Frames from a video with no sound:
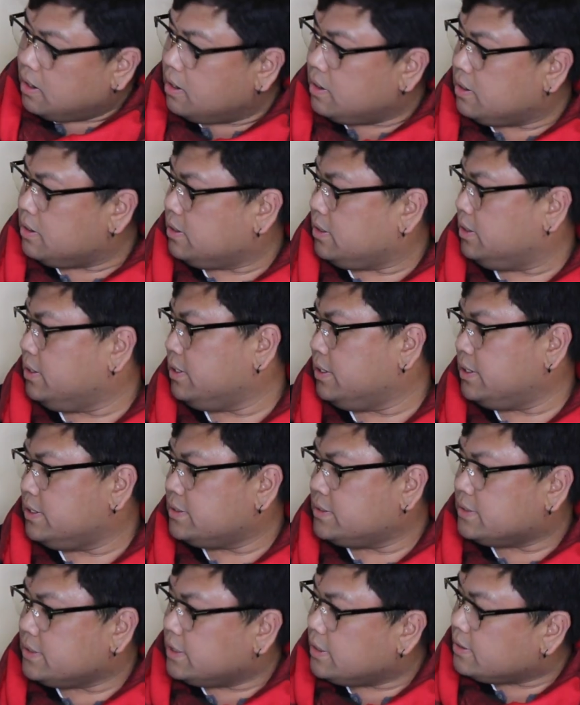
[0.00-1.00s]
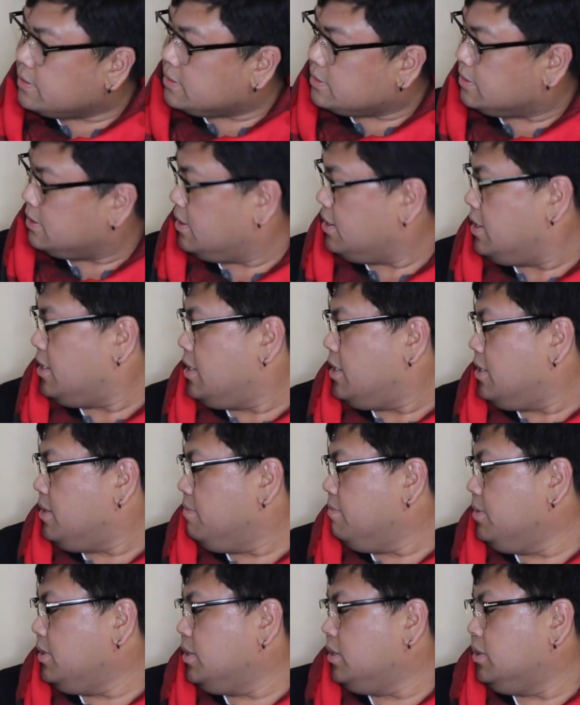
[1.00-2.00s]
part is it.
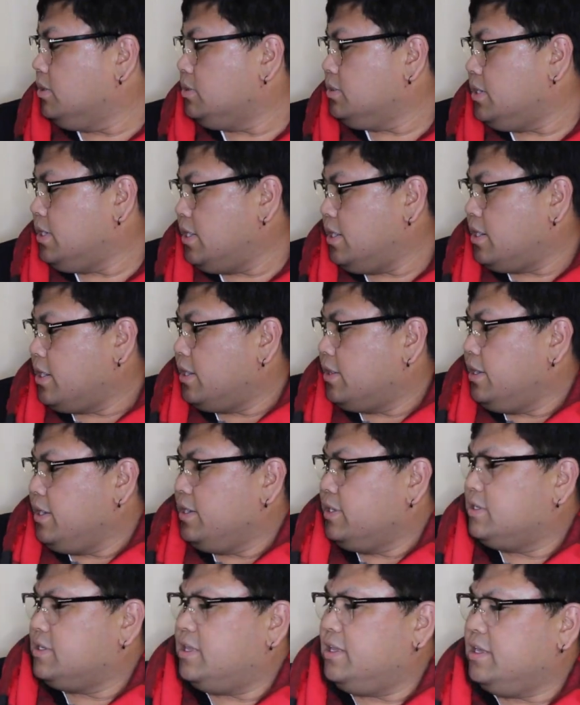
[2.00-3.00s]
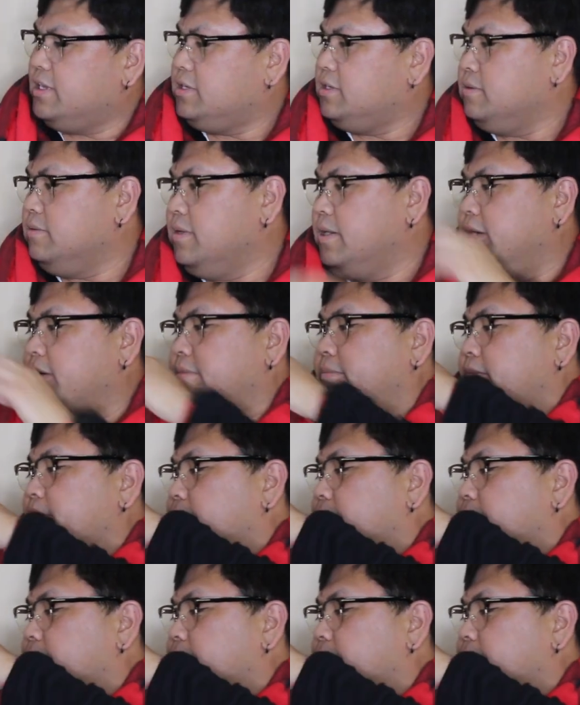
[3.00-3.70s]
But here, I think it's this one.